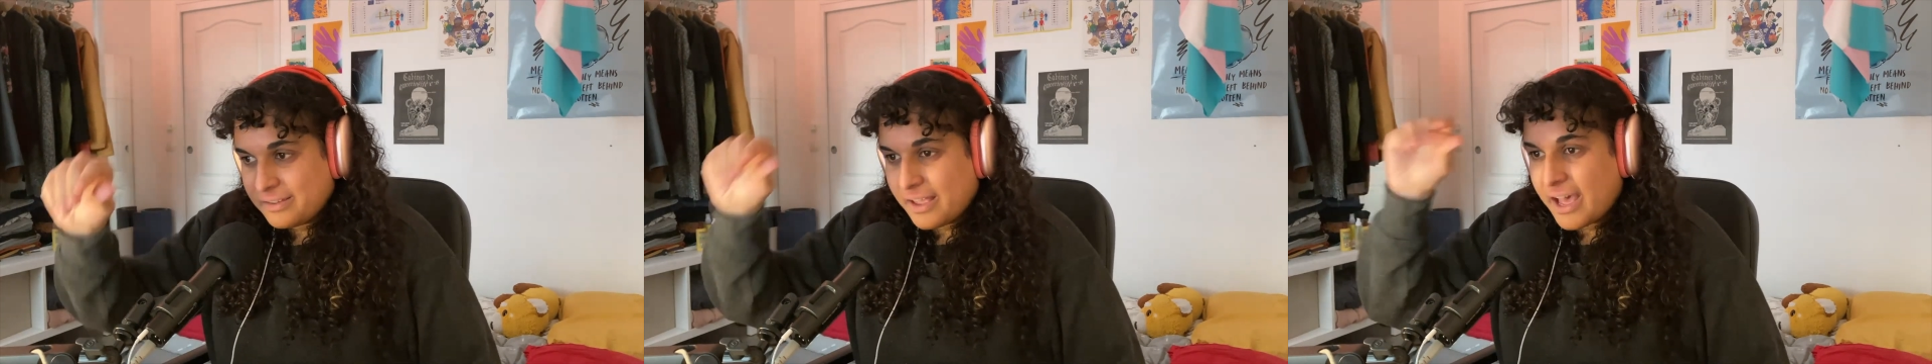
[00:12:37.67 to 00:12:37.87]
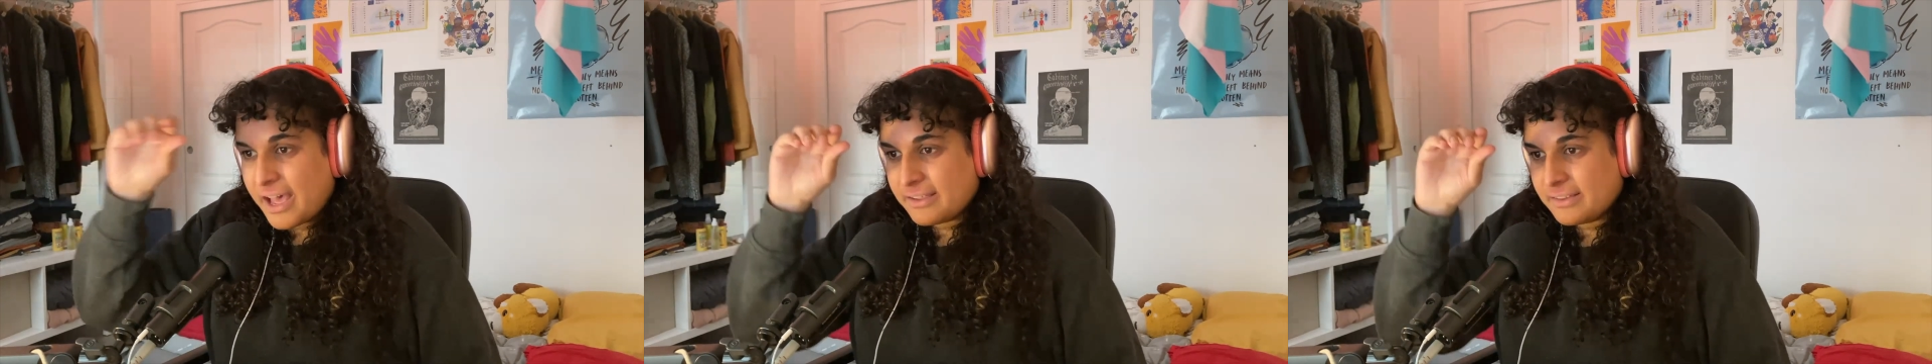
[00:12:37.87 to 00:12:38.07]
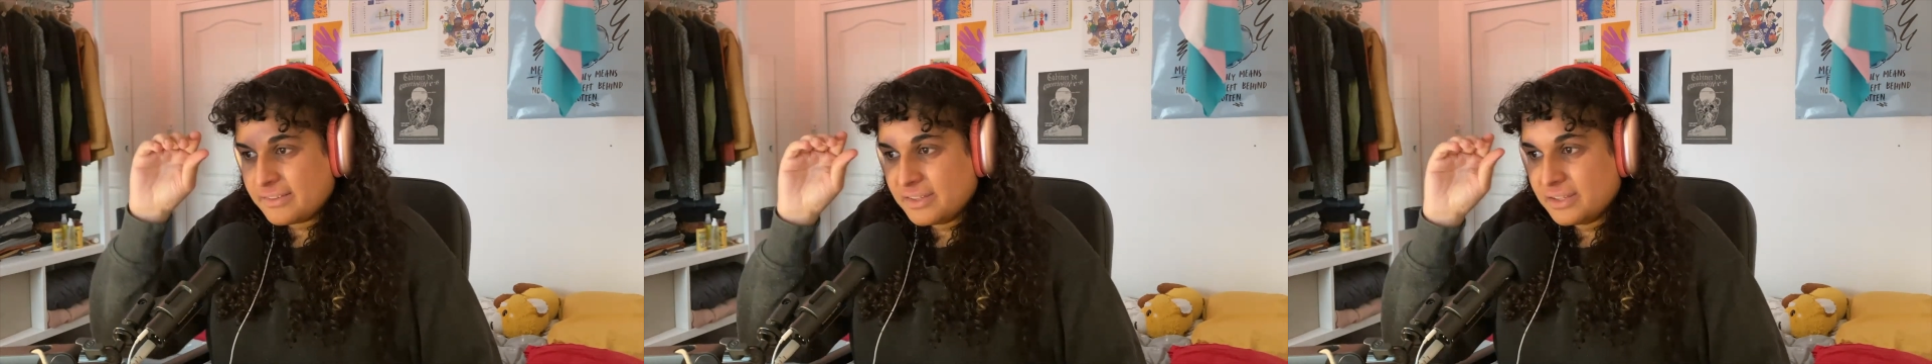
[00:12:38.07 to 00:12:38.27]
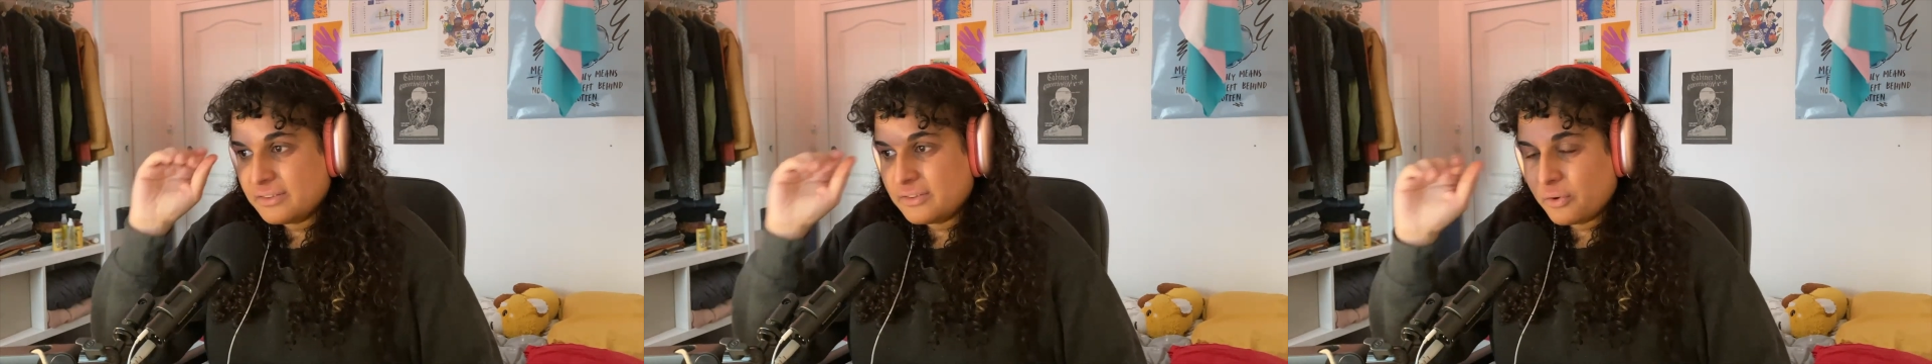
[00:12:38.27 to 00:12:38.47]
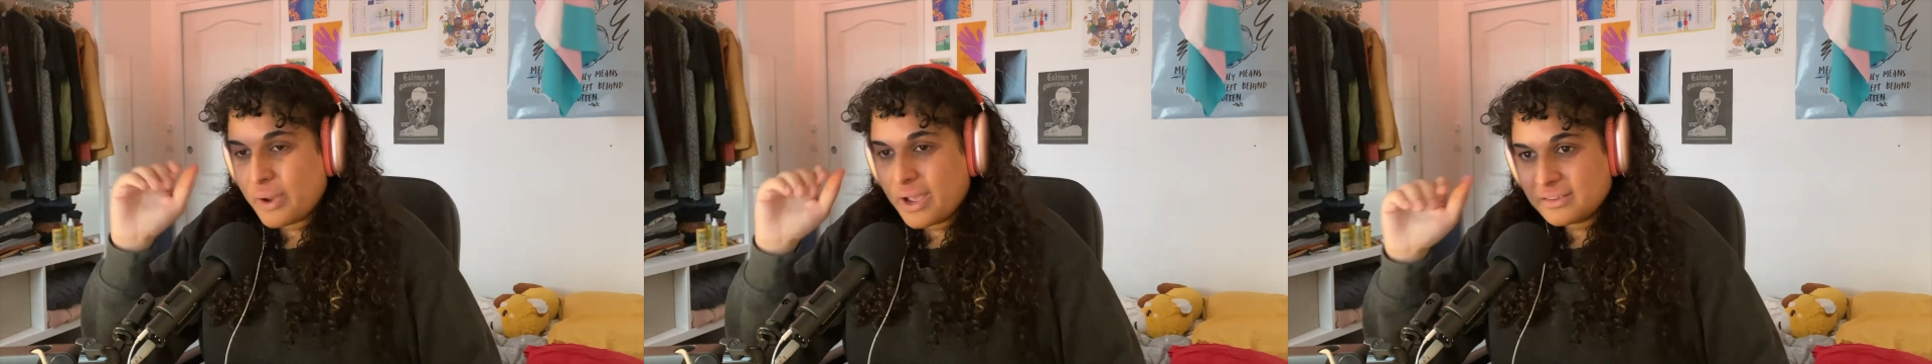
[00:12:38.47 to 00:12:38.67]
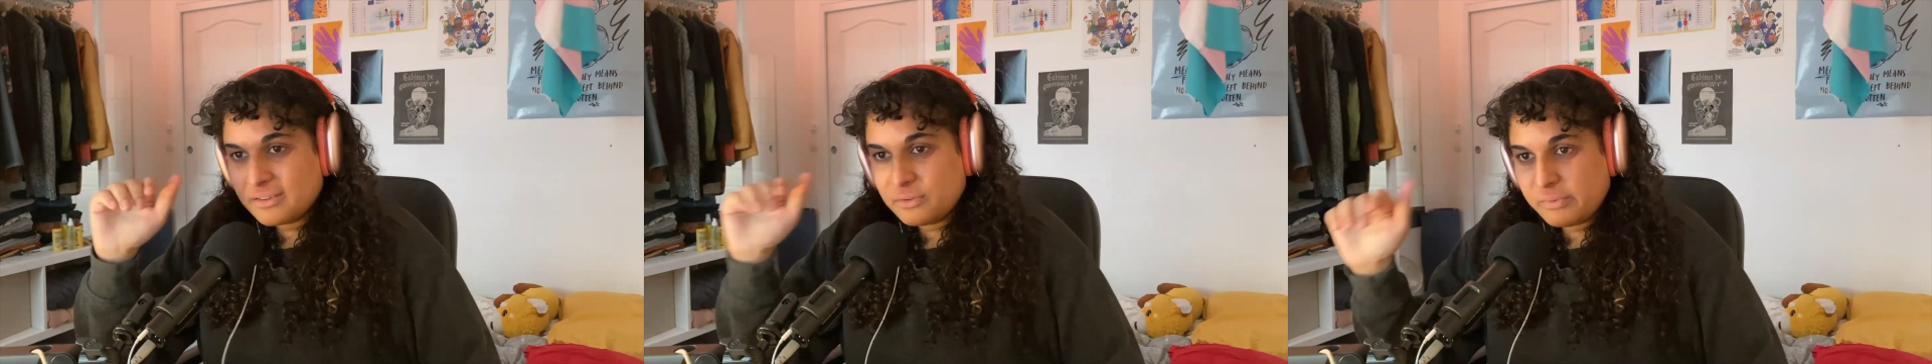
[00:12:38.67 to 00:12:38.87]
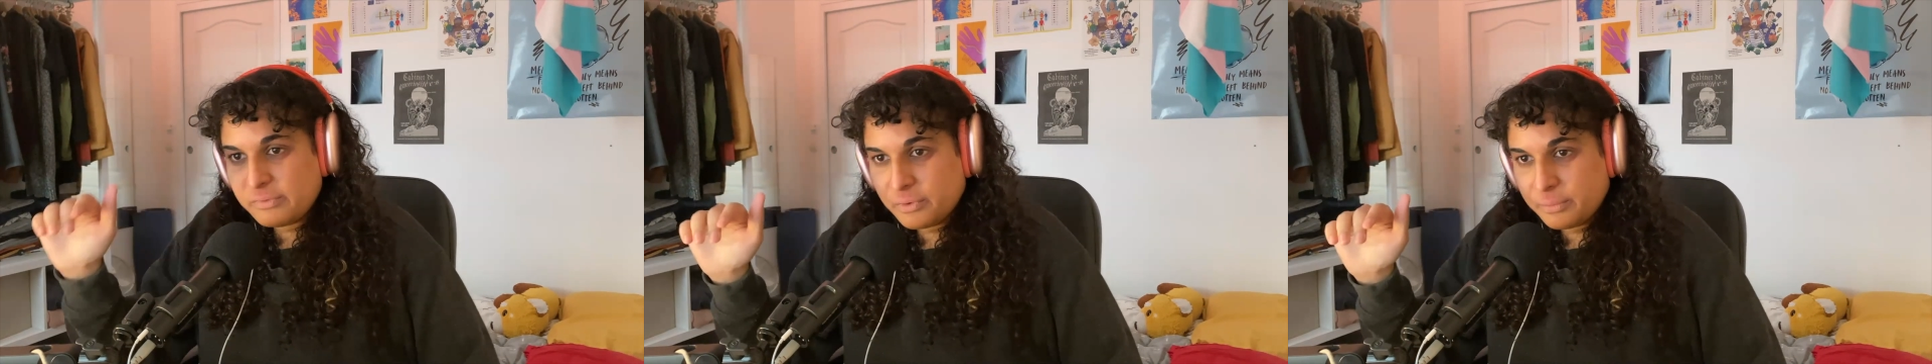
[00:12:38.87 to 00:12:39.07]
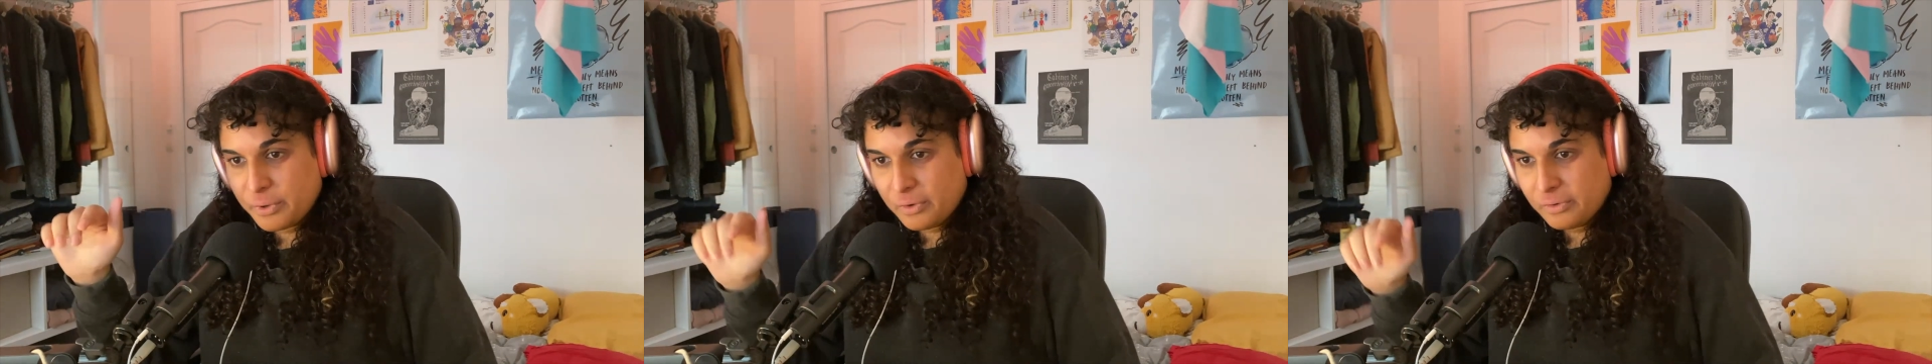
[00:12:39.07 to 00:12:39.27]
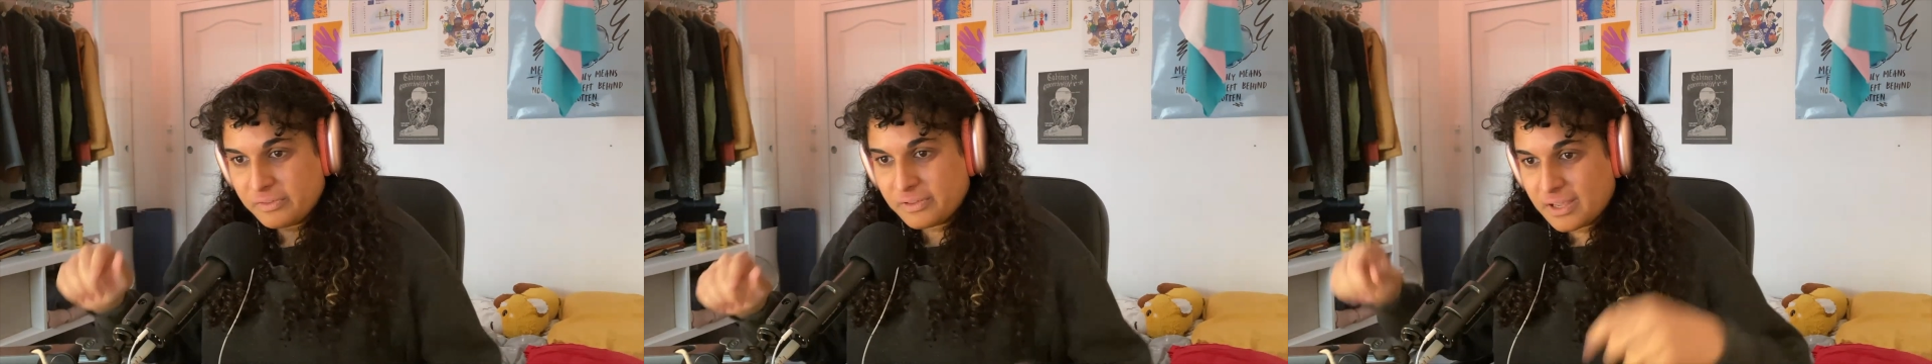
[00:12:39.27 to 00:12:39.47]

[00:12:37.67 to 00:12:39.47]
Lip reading: has interacted with your post